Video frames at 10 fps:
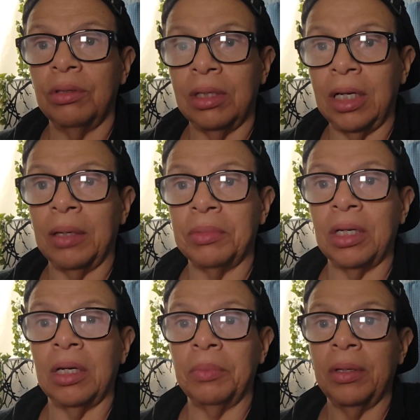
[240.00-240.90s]
or your
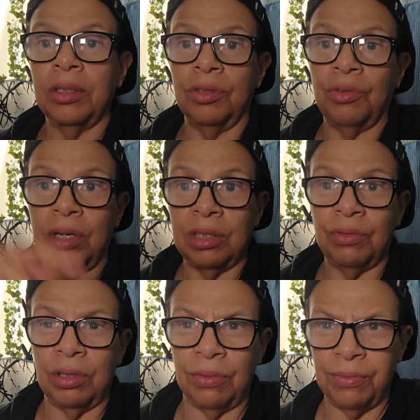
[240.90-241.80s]
laptop to
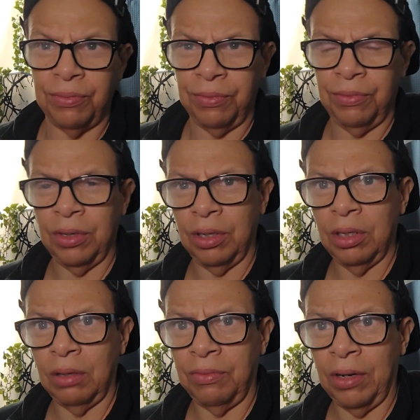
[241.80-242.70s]
transfer the
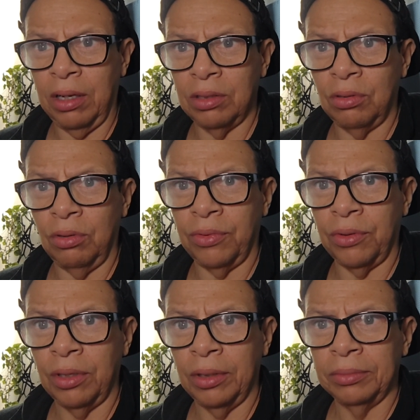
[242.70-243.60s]
files
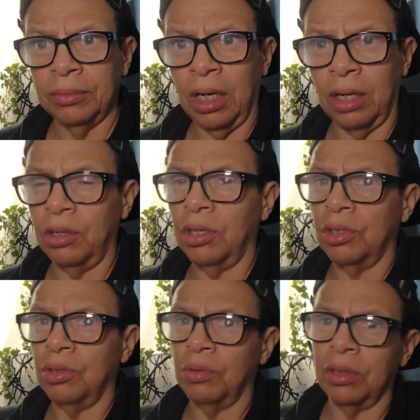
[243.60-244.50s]
over, I know you
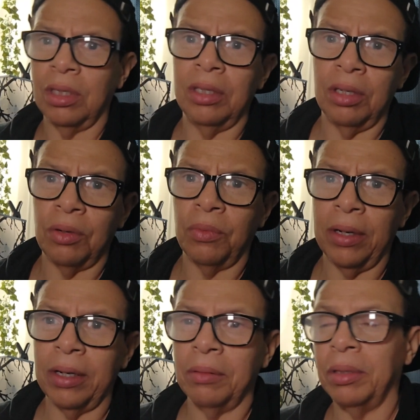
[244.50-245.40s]
can do it another
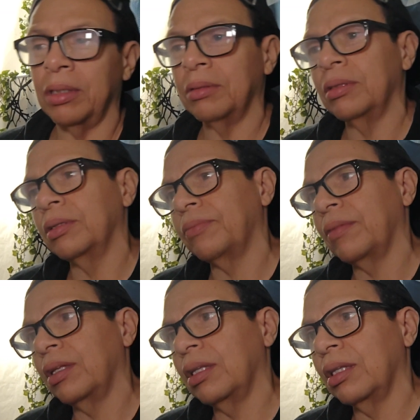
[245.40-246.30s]
way, but
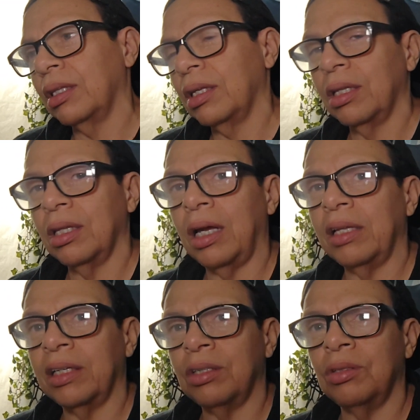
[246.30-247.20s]
I
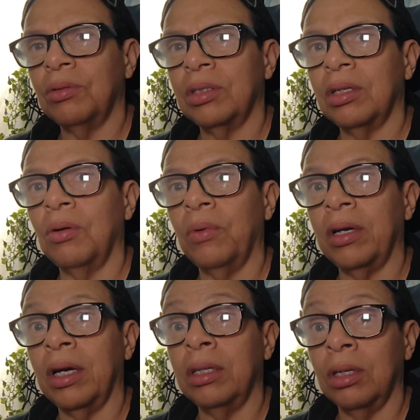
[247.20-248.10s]
like to do it a
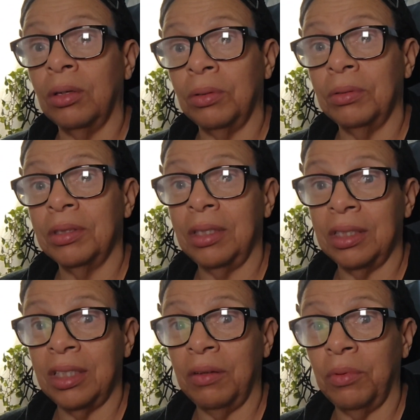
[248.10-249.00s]
way I know is the
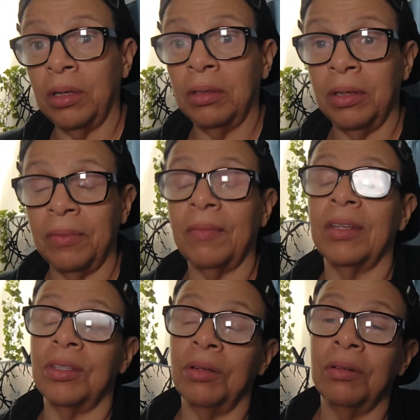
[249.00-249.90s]
safe way.
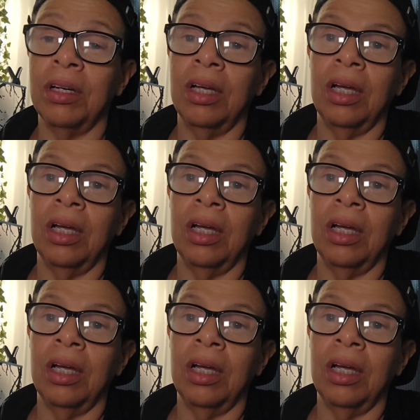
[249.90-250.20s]
So